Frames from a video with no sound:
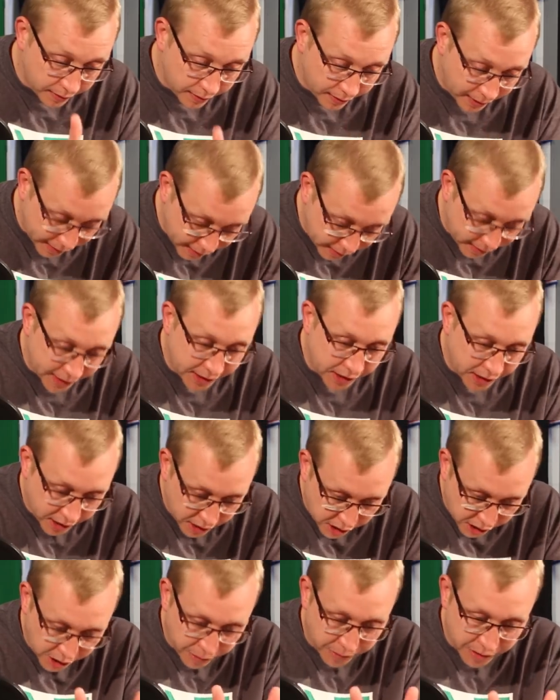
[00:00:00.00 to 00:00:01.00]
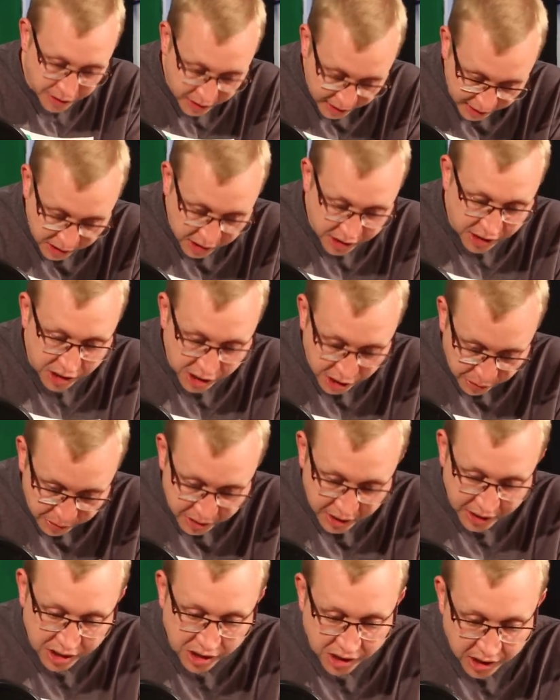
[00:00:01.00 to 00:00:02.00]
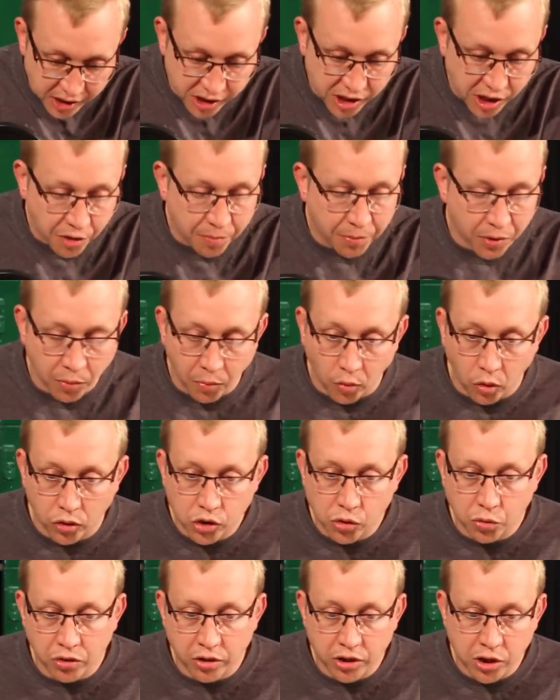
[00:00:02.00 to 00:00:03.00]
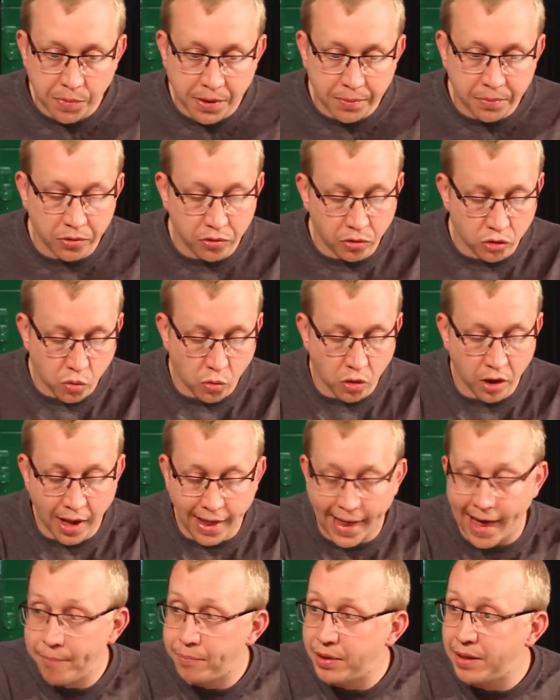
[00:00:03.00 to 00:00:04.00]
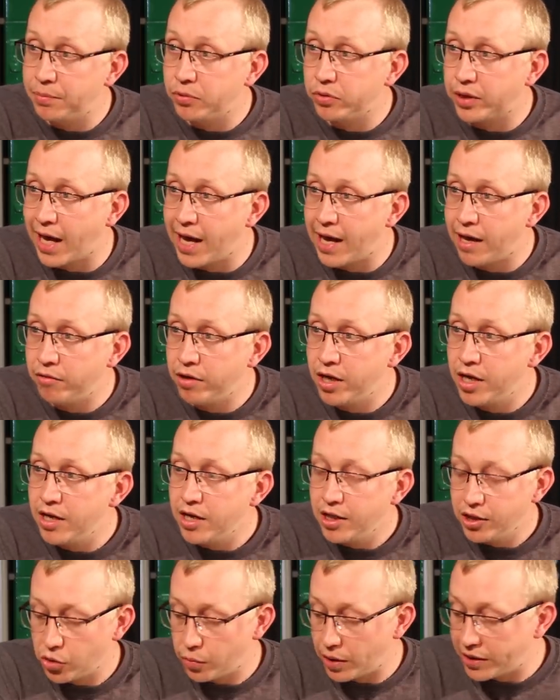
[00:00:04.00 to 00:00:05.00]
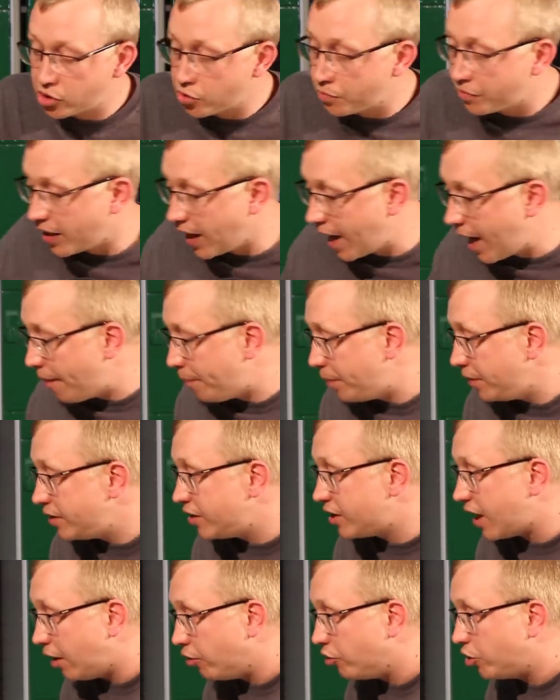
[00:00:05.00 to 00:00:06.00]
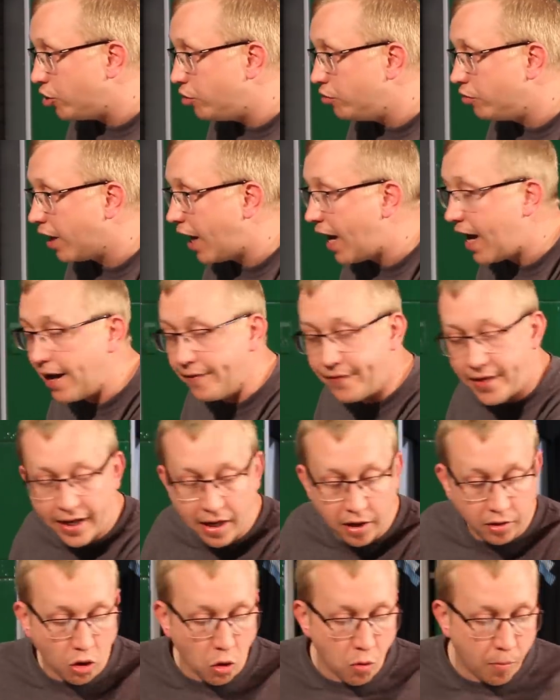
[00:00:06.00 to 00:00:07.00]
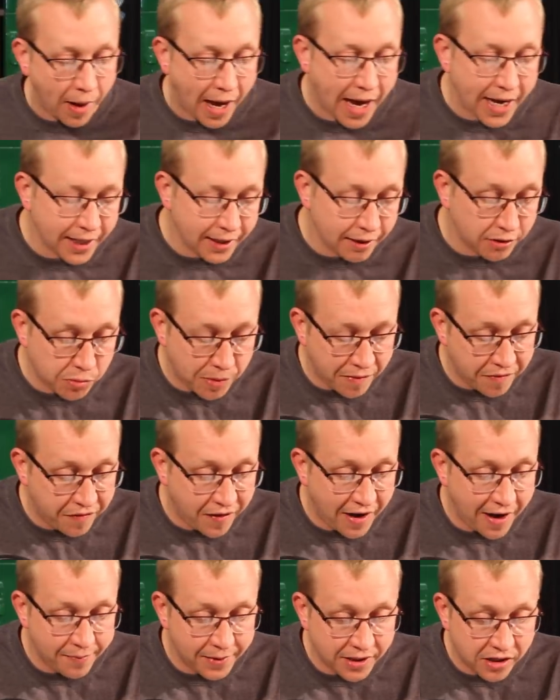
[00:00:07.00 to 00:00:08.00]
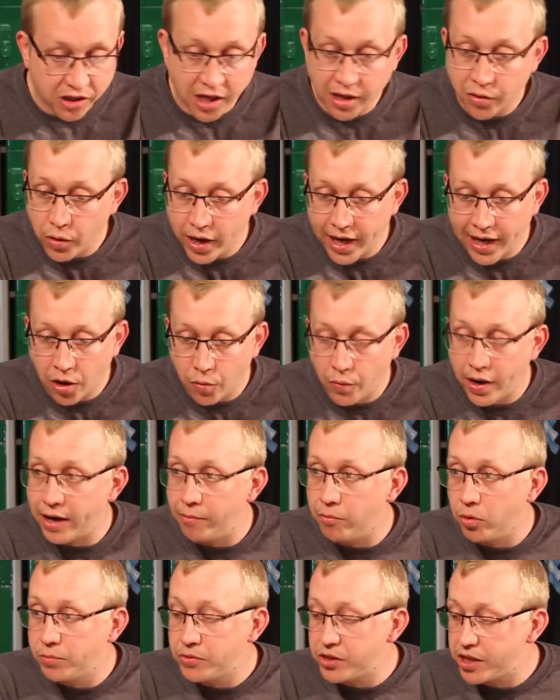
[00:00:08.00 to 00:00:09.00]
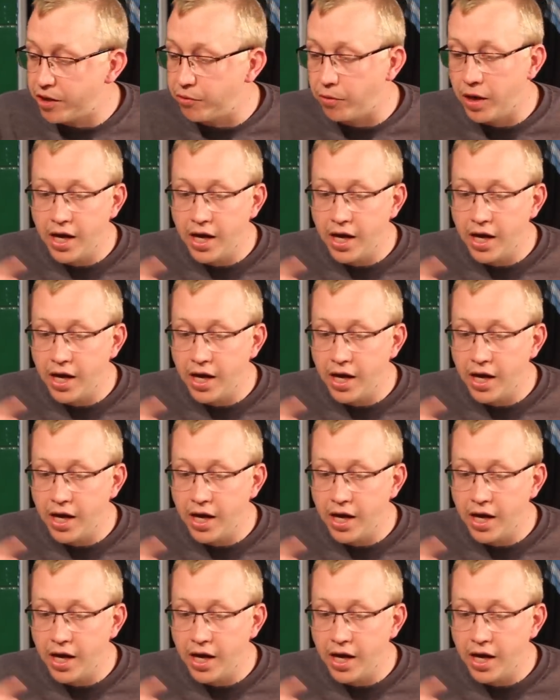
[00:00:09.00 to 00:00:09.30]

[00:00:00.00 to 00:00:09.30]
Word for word: this needs doing, this needs doing, this needs doing. But I'm also one of these people who doesn't want to let people down. Yeah. So when something happens, I'll do that, and then I'll go back and I'll spend five minutes trying to work out where I'm up to,